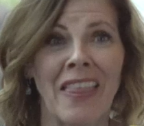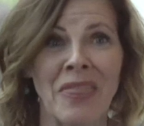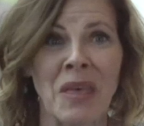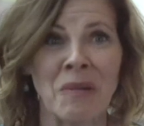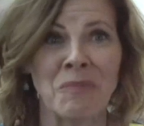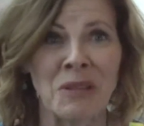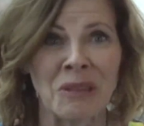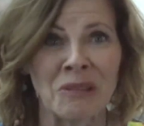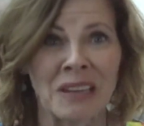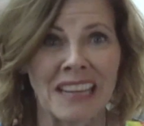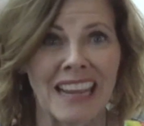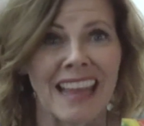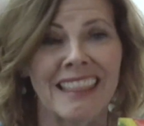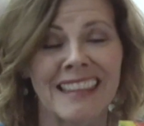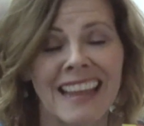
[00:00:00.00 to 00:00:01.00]
and the
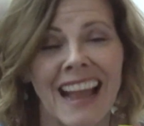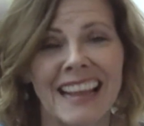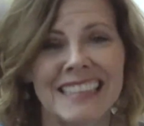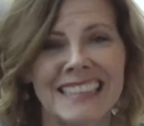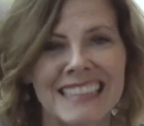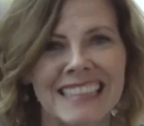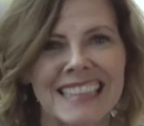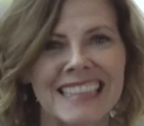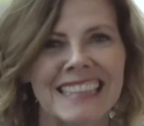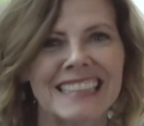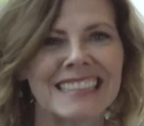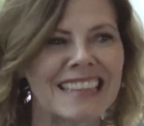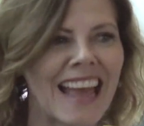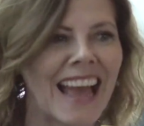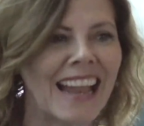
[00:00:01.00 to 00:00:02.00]
beauty. And the idea
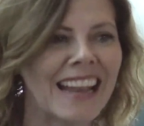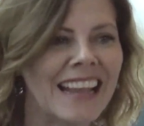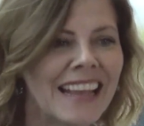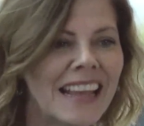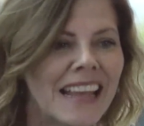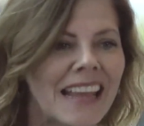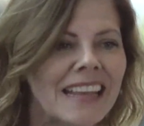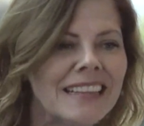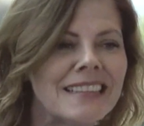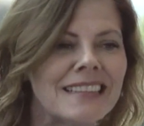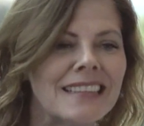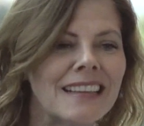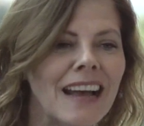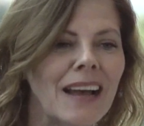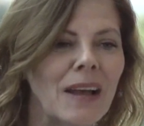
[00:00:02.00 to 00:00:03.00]
is that it's
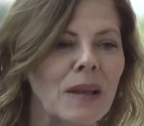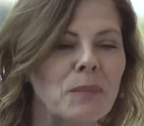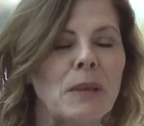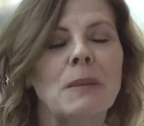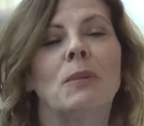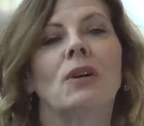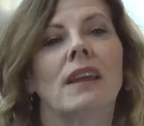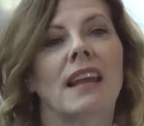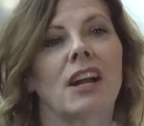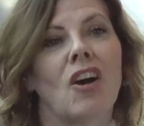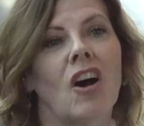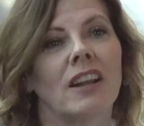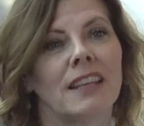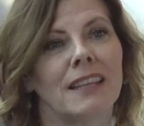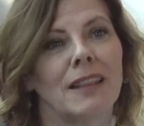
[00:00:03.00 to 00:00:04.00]
uh, people get
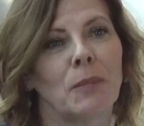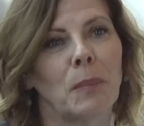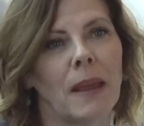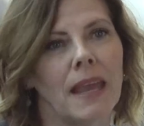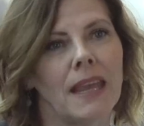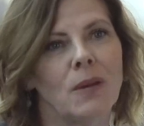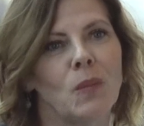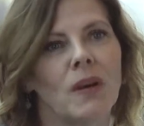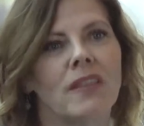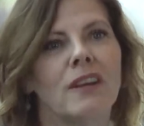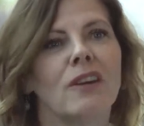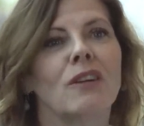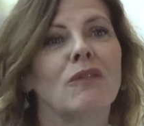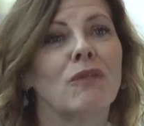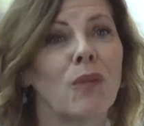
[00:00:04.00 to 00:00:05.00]
caught in the pain when
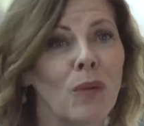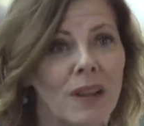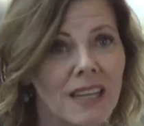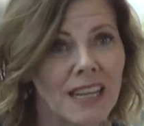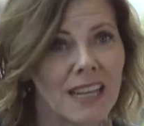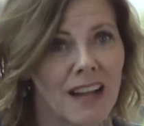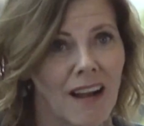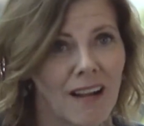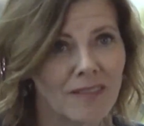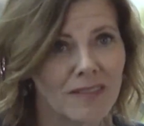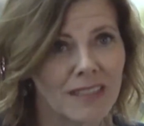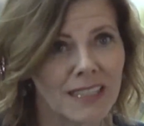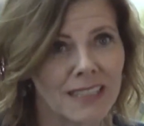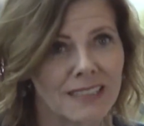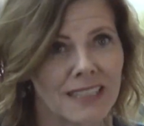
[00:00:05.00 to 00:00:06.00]
they're avoiding
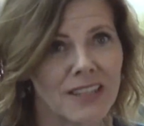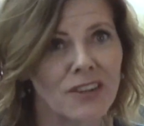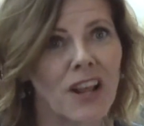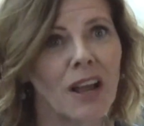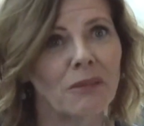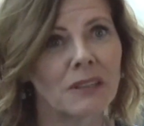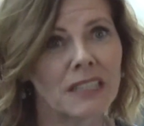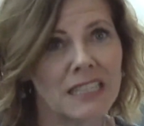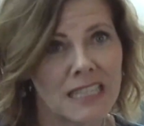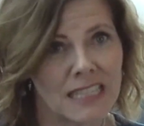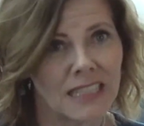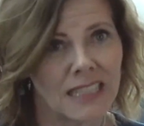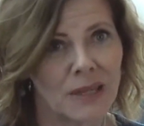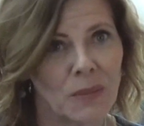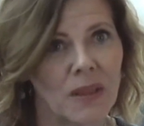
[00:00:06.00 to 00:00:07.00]
conflict and they're not really
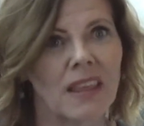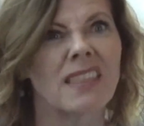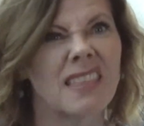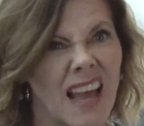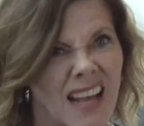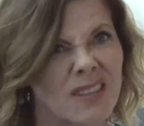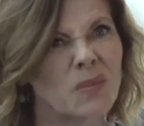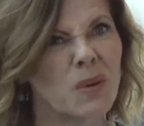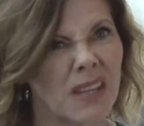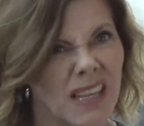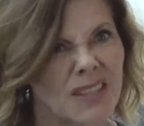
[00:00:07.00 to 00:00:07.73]
dealing with it. That's what